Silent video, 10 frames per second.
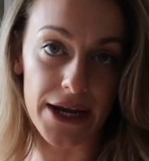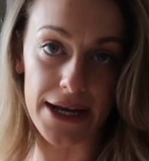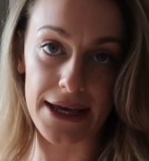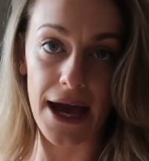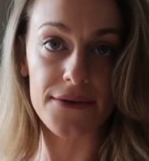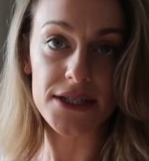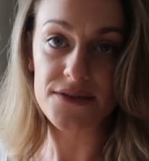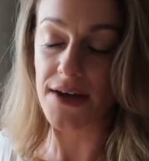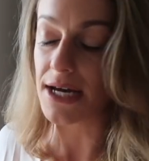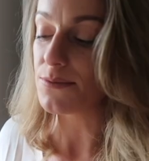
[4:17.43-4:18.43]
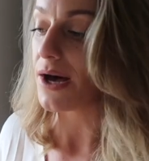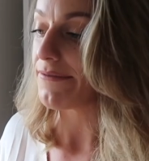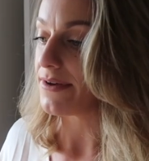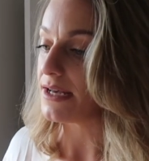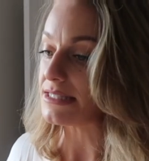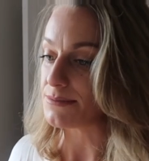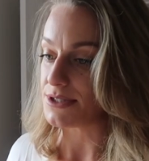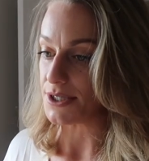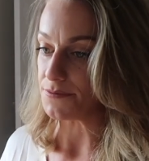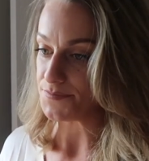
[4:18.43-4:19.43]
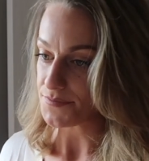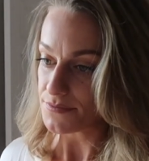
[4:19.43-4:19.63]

create an account. That's fine, whatever, it's up to you.